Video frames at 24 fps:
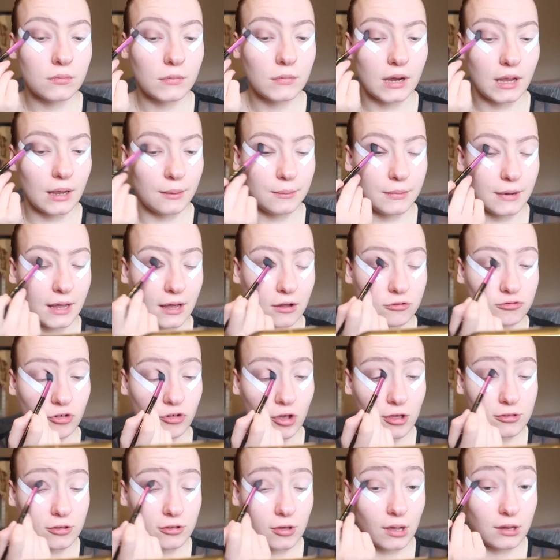I'm now
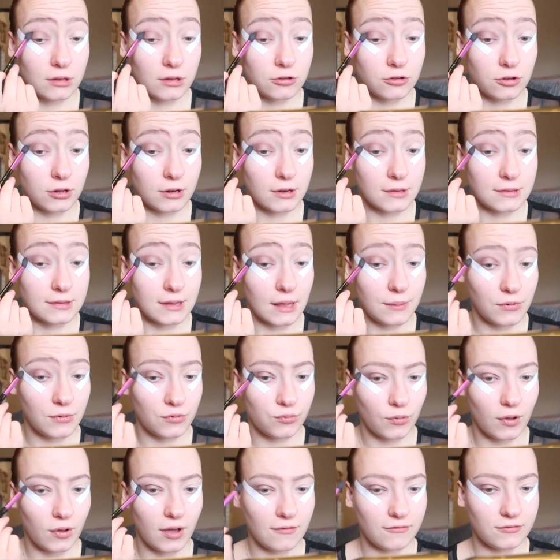just going to do the same as
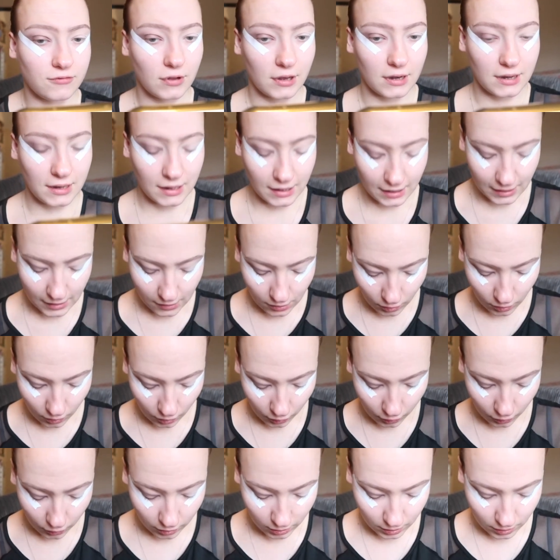what I've done here
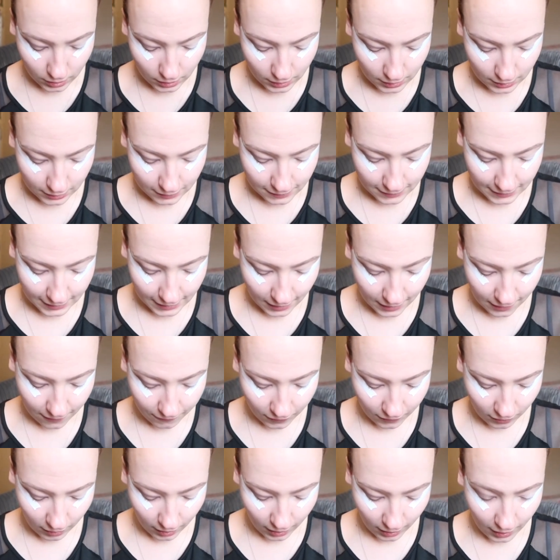on the
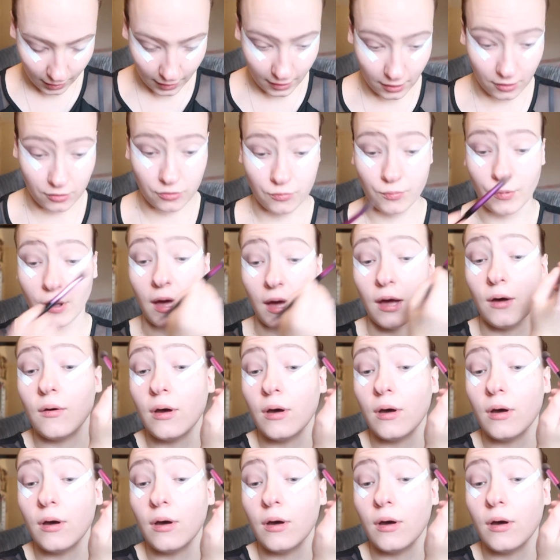other eye as well.